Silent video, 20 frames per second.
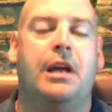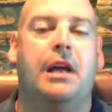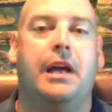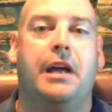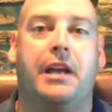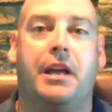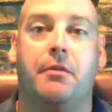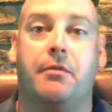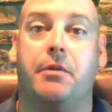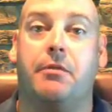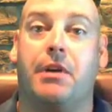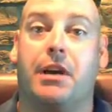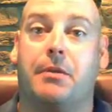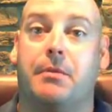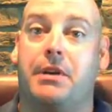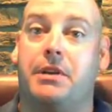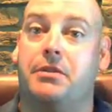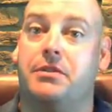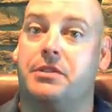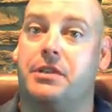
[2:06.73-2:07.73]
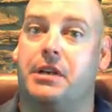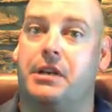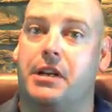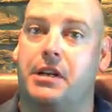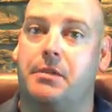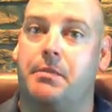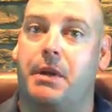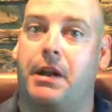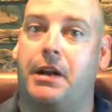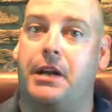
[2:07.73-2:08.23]
Again, we recommend using an
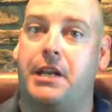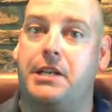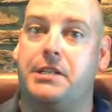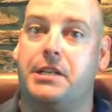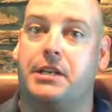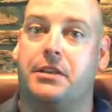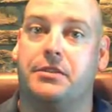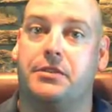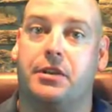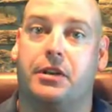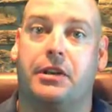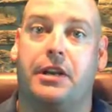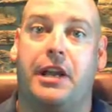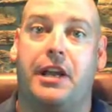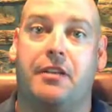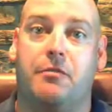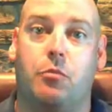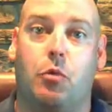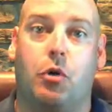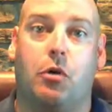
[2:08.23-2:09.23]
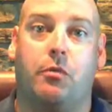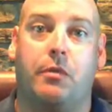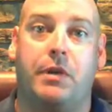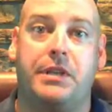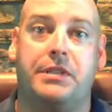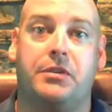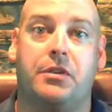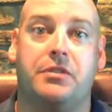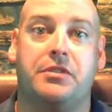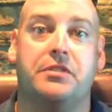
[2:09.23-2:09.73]
independent agent because they're going to have more
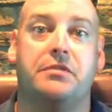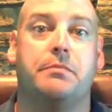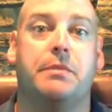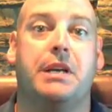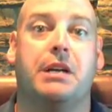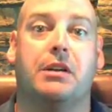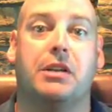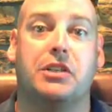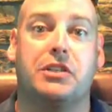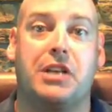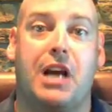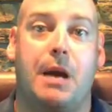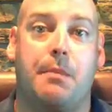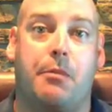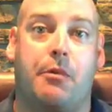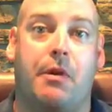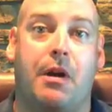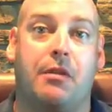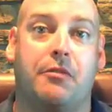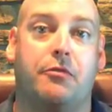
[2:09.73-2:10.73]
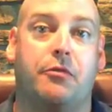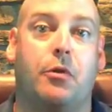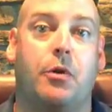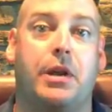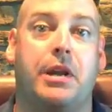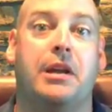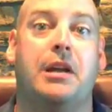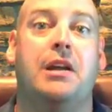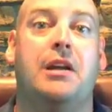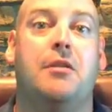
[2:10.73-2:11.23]
resources and be able to shop around for you,
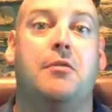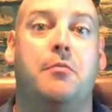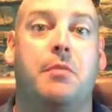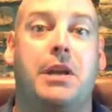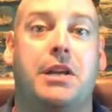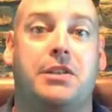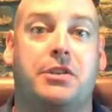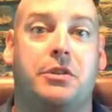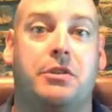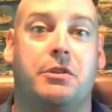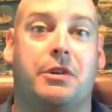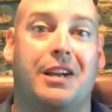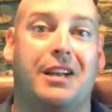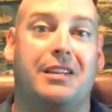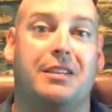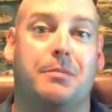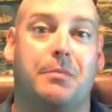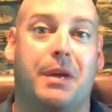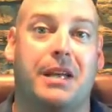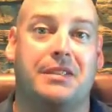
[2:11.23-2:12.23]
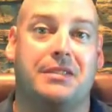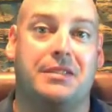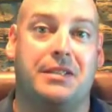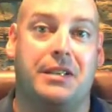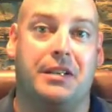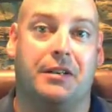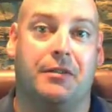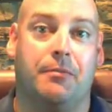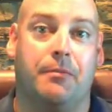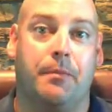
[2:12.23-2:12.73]
make sure you're getting the best
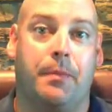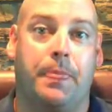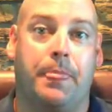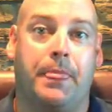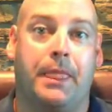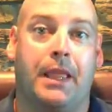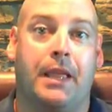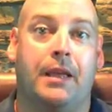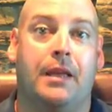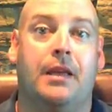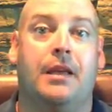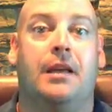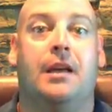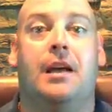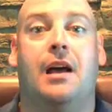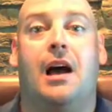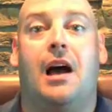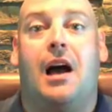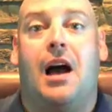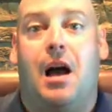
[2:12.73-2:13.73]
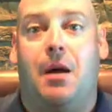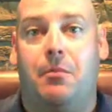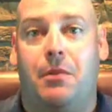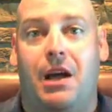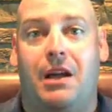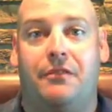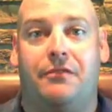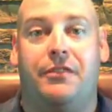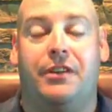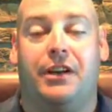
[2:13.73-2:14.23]
deal. I'm
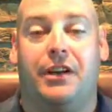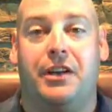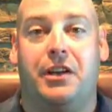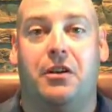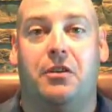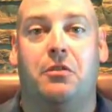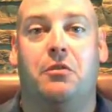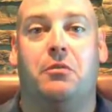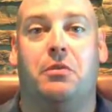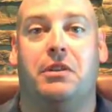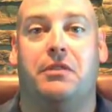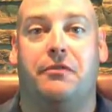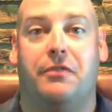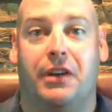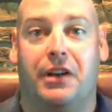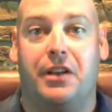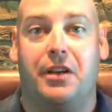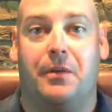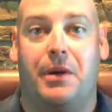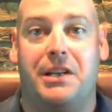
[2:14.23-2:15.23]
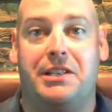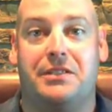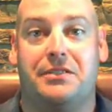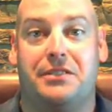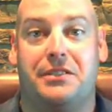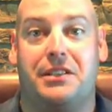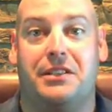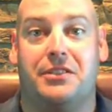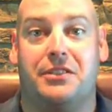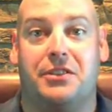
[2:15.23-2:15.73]
Ron Filio with Filio
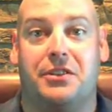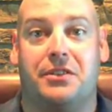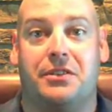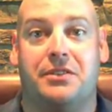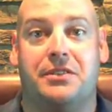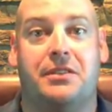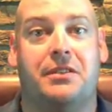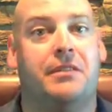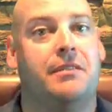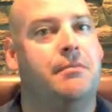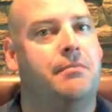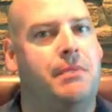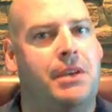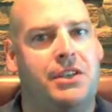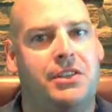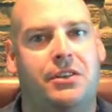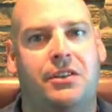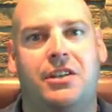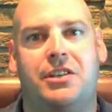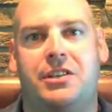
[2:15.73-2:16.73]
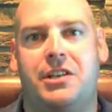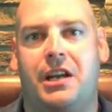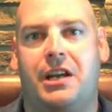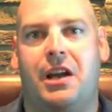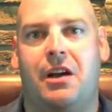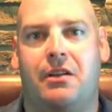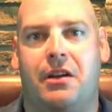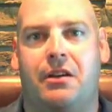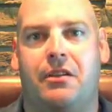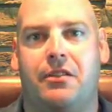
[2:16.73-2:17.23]
Agency Insurance. Make sure to check
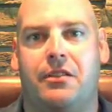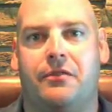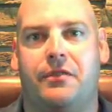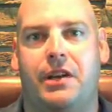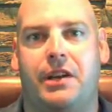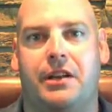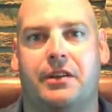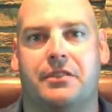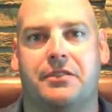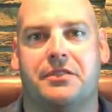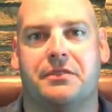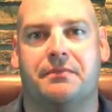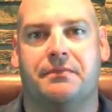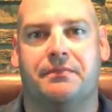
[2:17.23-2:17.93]
out our other videos.